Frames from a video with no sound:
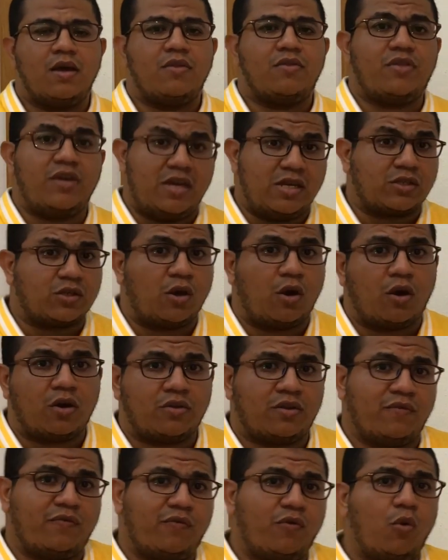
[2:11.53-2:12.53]
These are
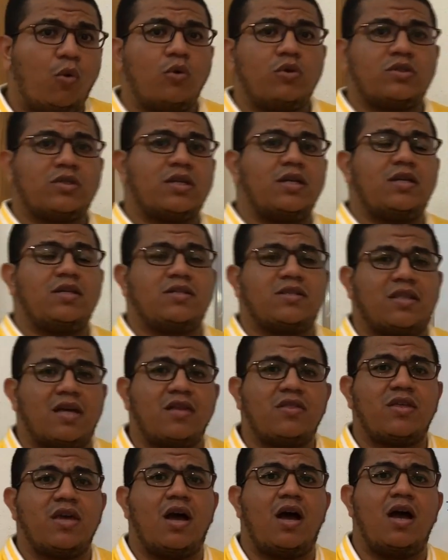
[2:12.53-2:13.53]
the four skills
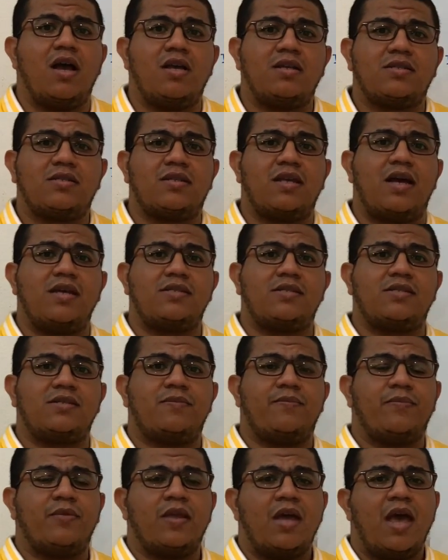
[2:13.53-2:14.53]
that the IELTS tests,
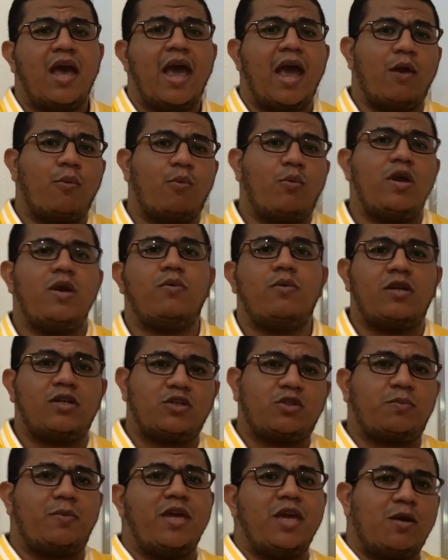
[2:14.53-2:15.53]
and we will
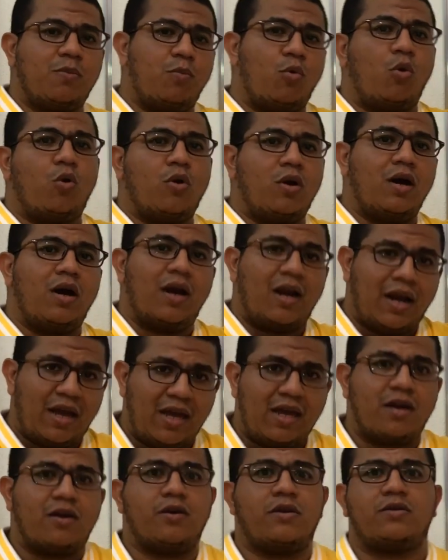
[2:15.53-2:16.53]
speak more
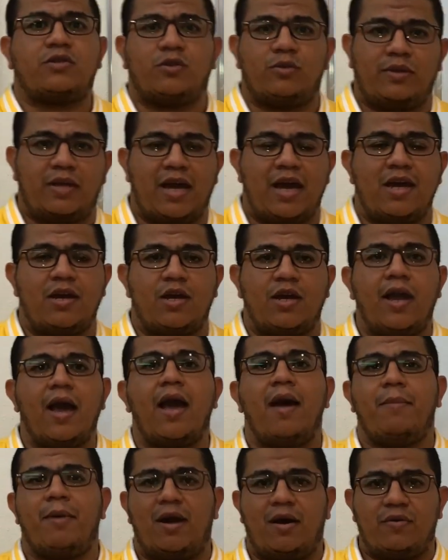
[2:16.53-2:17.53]
later today
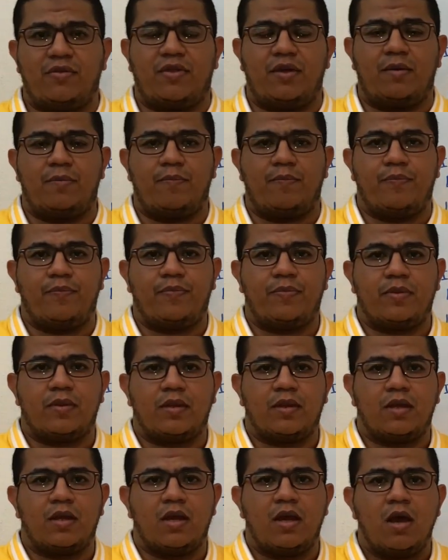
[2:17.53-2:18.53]
about them.
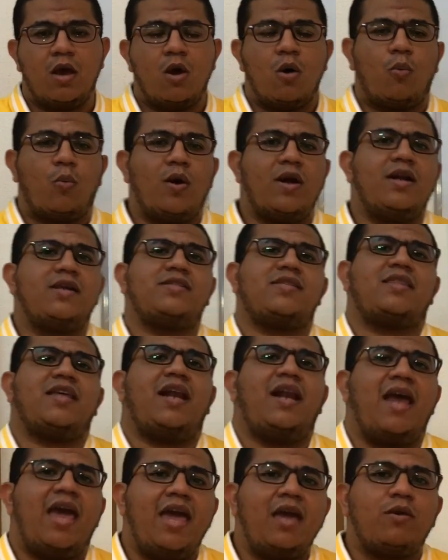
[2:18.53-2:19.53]
What is the
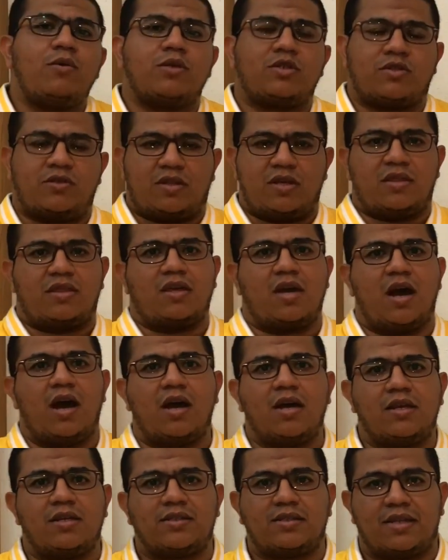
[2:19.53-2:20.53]
language that the
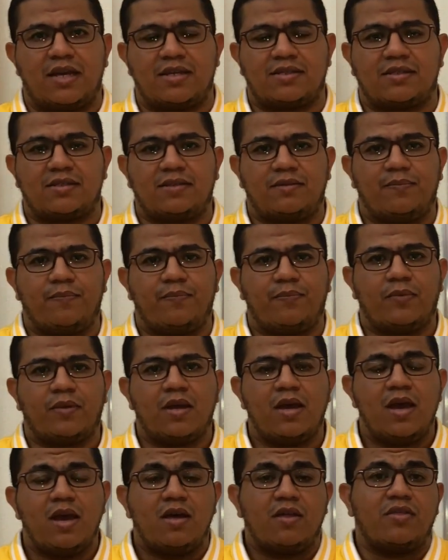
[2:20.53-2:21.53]
IELTS tests?
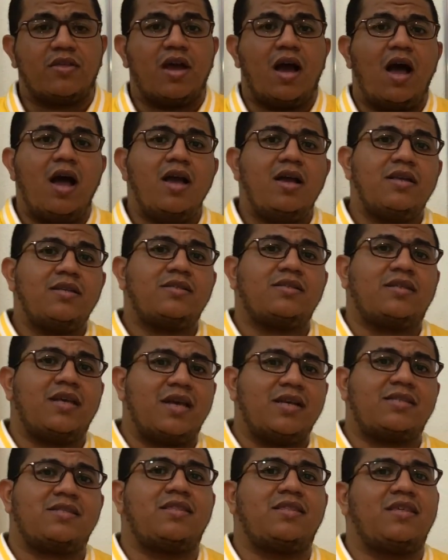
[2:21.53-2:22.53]
The IELTS
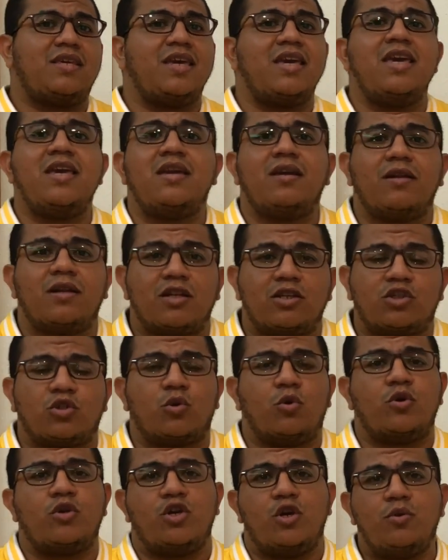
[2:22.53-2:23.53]
tests the English
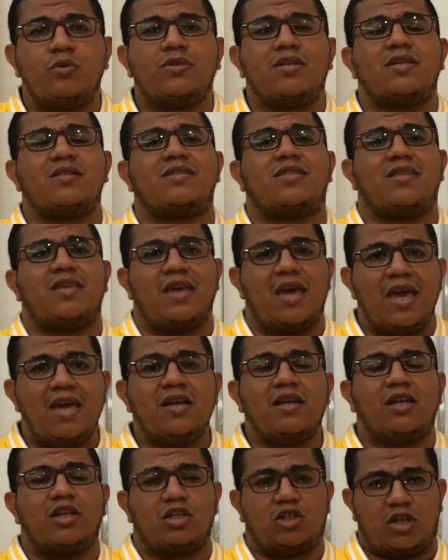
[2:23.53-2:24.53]
or uses the
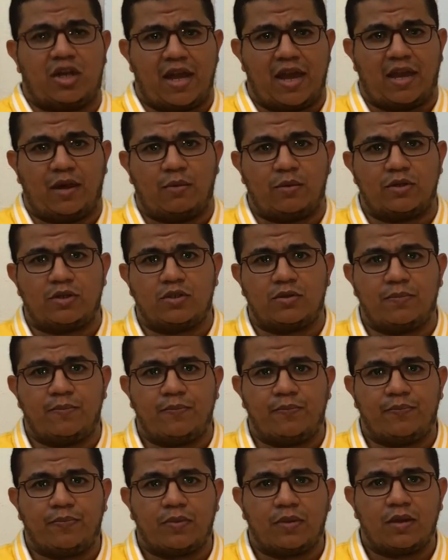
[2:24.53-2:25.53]
English language,
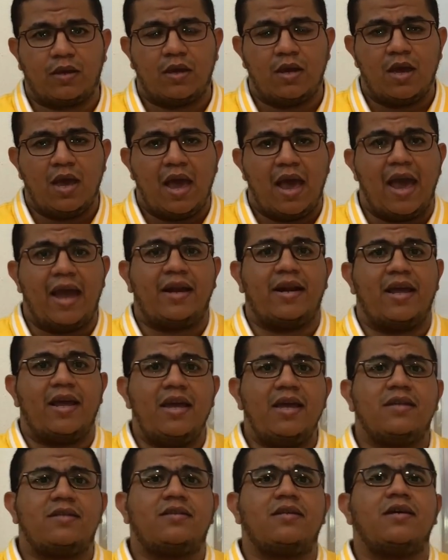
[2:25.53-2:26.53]
and
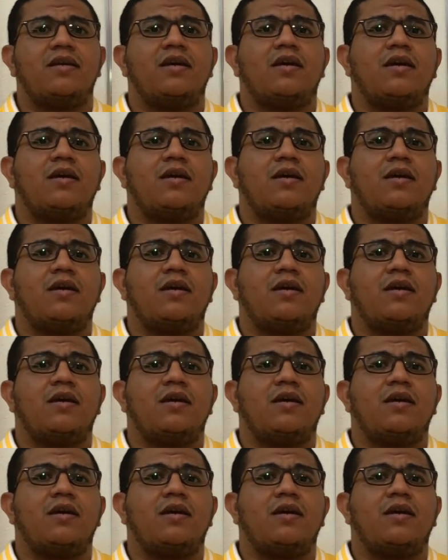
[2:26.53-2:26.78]
it